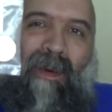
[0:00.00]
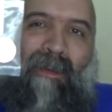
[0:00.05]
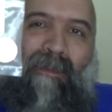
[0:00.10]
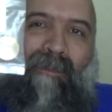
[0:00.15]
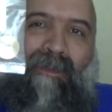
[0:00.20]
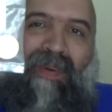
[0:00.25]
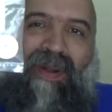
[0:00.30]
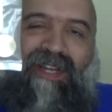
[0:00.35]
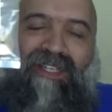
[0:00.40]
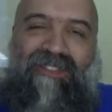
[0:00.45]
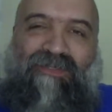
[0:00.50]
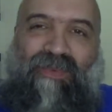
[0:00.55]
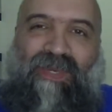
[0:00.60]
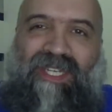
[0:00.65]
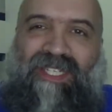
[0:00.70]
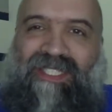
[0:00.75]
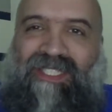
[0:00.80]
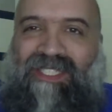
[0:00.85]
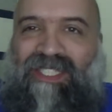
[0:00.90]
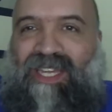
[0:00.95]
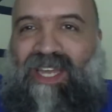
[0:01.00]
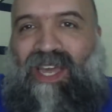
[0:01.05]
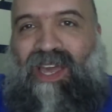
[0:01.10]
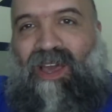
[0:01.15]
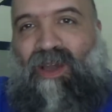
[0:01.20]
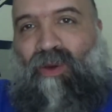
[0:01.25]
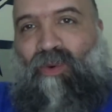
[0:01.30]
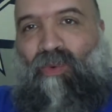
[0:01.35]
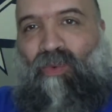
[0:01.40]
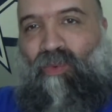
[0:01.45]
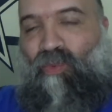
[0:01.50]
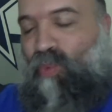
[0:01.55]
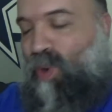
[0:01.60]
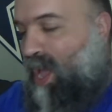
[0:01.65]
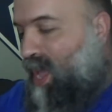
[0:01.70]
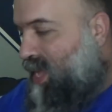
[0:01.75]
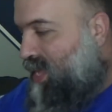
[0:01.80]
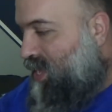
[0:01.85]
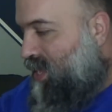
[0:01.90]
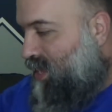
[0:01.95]
brass weights
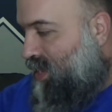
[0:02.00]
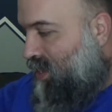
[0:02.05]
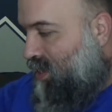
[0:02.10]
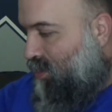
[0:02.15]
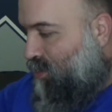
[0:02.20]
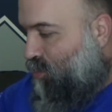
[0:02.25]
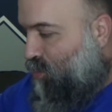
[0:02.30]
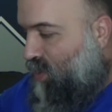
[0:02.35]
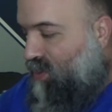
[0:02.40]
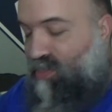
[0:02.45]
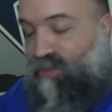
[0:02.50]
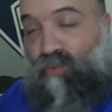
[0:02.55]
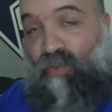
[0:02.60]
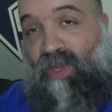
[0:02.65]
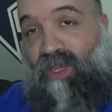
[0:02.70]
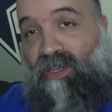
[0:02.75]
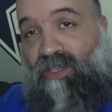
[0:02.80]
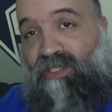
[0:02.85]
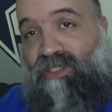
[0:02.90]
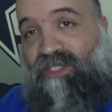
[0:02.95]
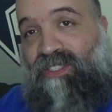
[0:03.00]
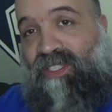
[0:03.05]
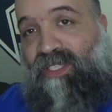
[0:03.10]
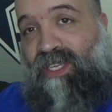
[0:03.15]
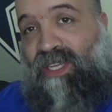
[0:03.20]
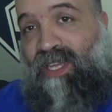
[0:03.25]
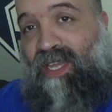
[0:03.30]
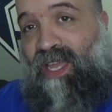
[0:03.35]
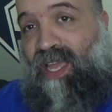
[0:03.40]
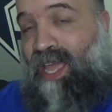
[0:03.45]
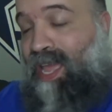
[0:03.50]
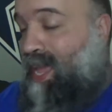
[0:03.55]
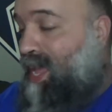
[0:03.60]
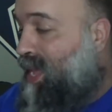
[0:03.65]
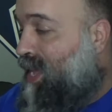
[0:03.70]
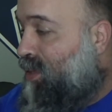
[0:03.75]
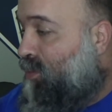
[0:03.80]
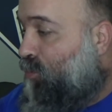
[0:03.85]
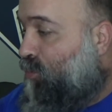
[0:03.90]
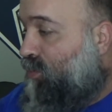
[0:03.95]
weigh with the wheels,
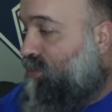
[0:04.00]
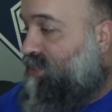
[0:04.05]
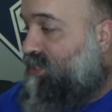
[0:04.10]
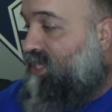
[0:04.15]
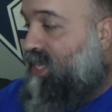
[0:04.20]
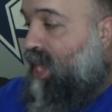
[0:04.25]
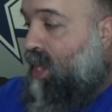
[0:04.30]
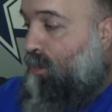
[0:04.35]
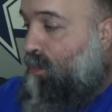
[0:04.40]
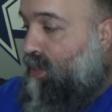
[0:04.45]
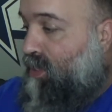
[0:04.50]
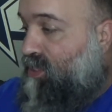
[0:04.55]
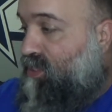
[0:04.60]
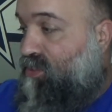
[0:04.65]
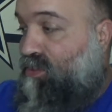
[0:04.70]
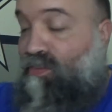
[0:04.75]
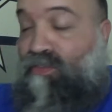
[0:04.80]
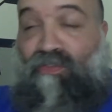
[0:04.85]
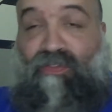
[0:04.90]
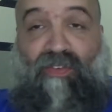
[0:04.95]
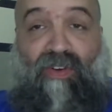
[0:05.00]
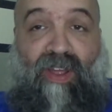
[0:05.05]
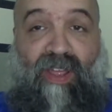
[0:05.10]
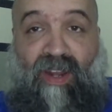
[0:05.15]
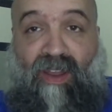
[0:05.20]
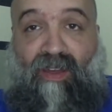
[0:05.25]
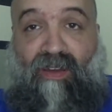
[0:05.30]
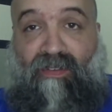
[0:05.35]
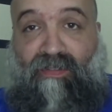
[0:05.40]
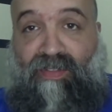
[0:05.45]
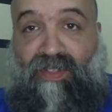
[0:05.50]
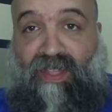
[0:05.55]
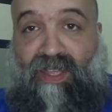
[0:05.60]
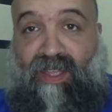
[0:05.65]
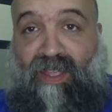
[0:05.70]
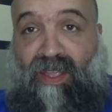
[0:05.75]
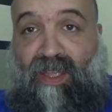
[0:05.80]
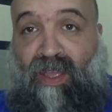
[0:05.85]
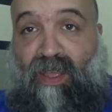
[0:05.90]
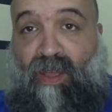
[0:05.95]
and we'll see how much the front of
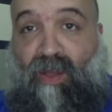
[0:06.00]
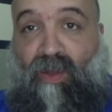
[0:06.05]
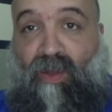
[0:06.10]
the